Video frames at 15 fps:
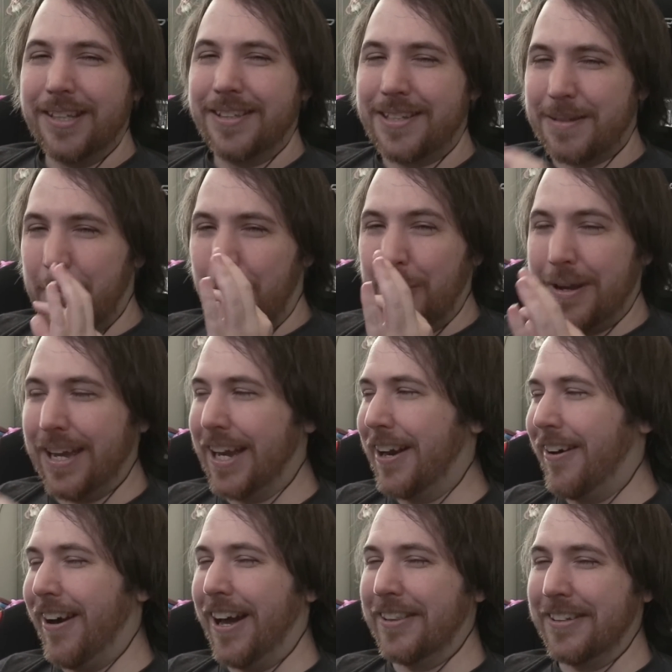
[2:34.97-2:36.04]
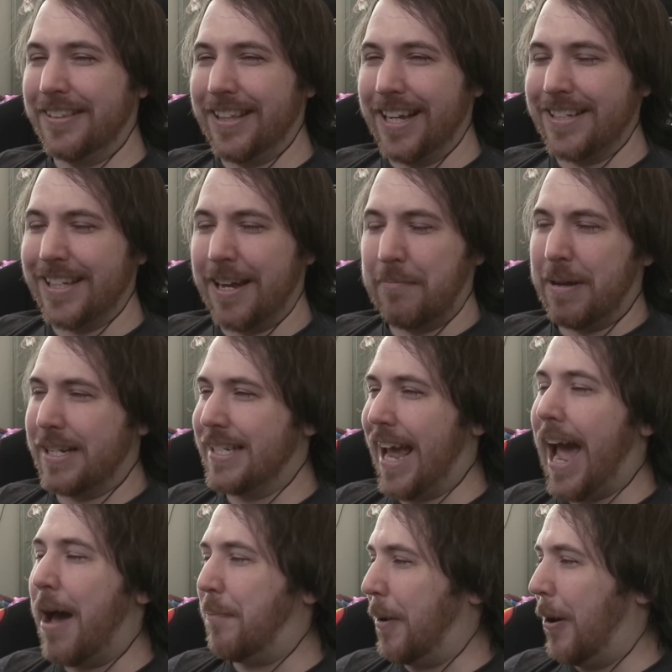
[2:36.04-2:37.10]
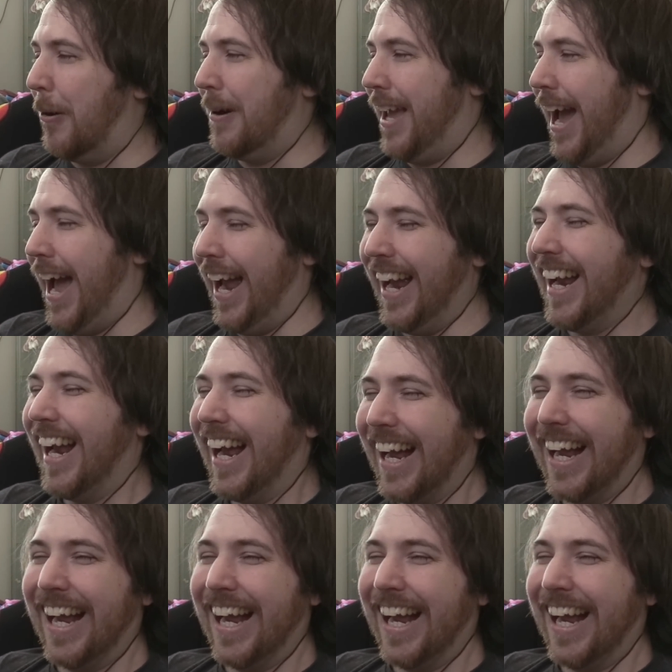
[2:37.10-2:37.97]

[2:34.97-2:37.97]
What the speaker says: smoking or other things, like, but dap, okay.